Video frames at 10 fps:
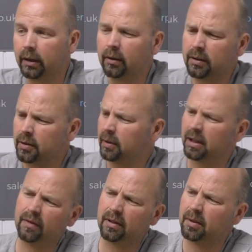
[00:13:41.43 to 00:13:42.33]
and also
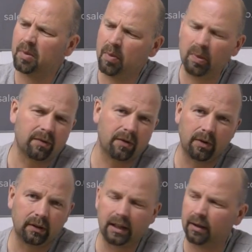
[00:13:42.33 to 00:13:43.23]
give you a bit of a
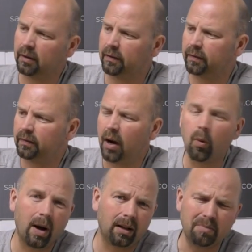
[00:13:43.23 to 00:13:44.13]
rundown of how
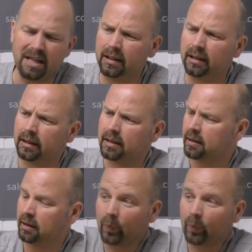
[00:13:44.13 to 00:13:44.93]
well made it is.